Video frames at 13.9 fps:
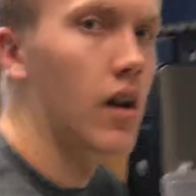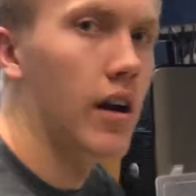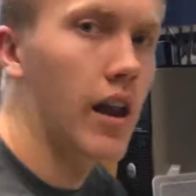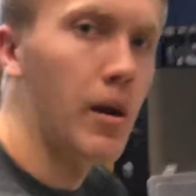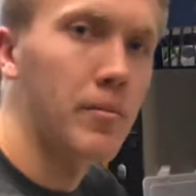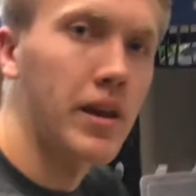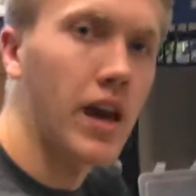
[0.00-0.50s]

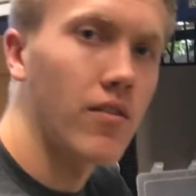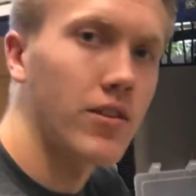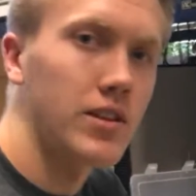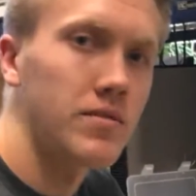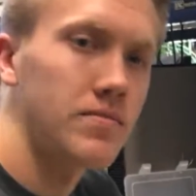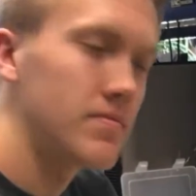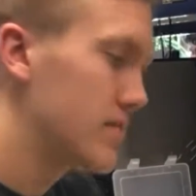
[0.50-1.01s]
Alright, I'm
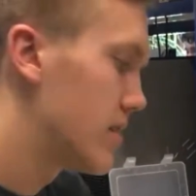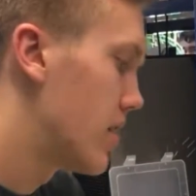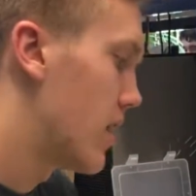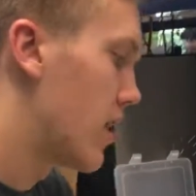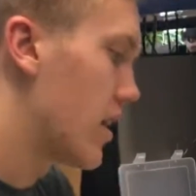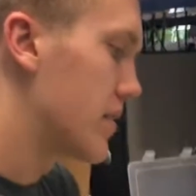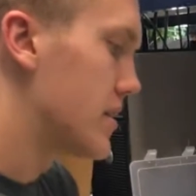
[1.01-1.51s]
Gavin.
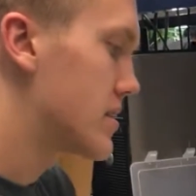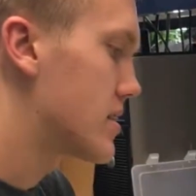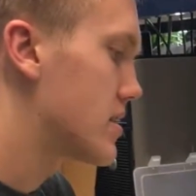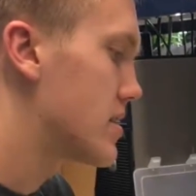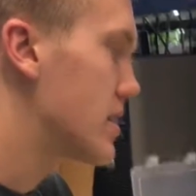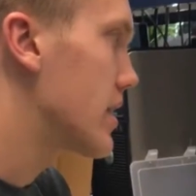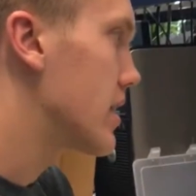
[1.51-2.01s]
This
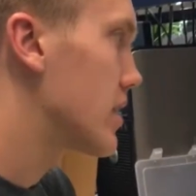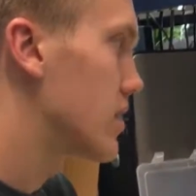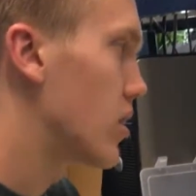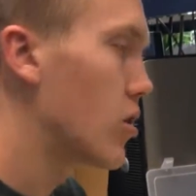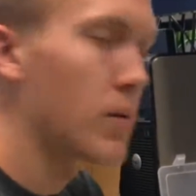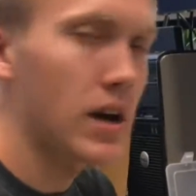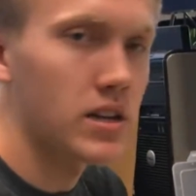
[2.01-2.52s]
is the
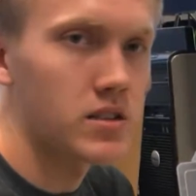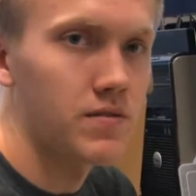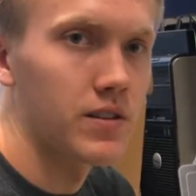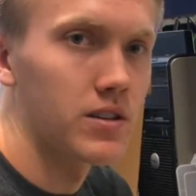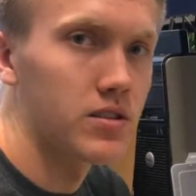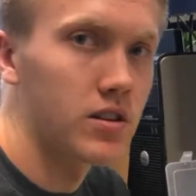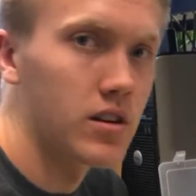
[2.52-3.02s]
low pass
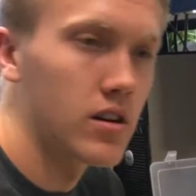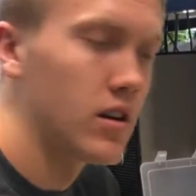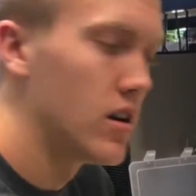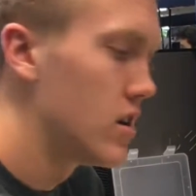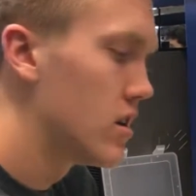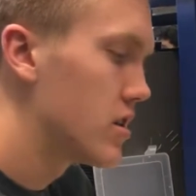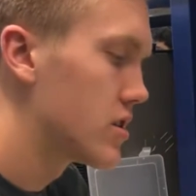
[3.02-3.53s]
filter
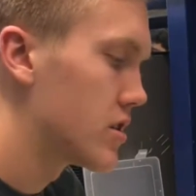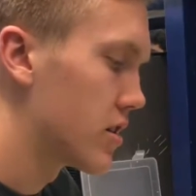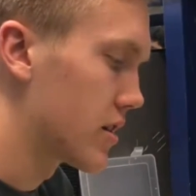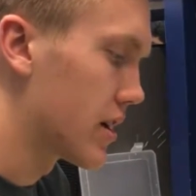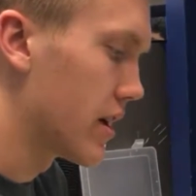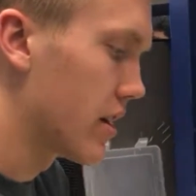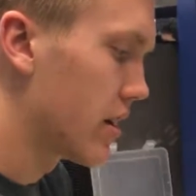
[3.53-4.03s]

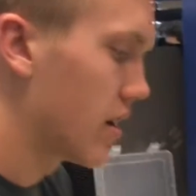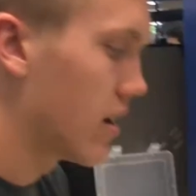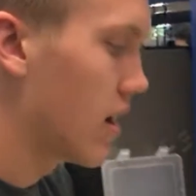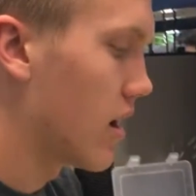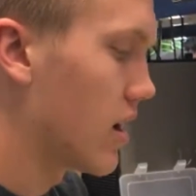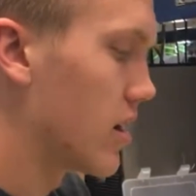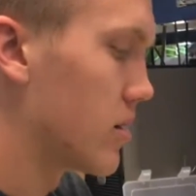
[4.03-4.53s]
circuit.
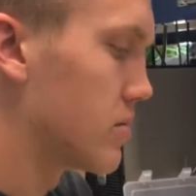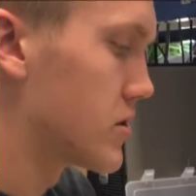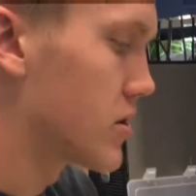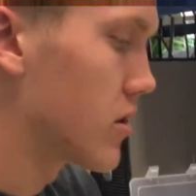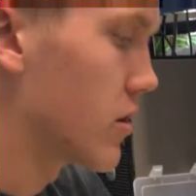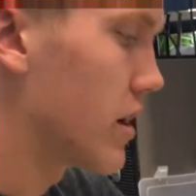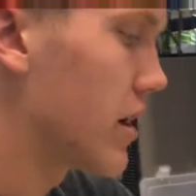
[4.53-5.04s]
So